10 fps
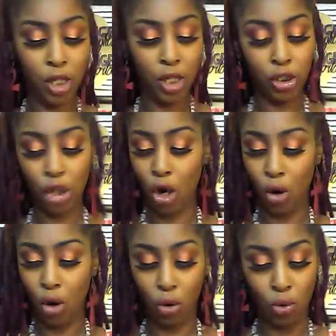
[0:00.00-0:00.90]
So
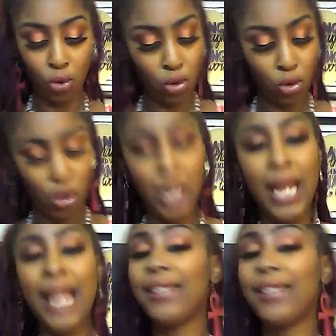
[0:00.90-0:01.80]

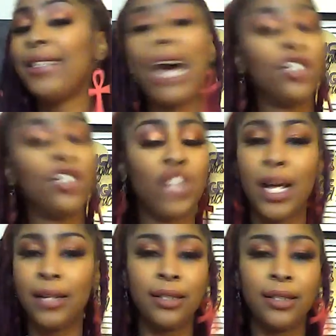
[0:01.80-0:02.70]
it's not just
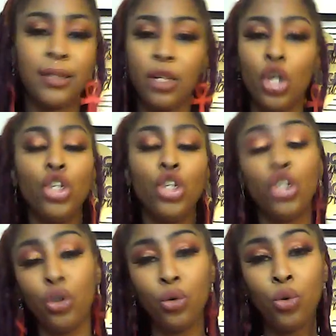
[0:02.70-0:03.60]
you.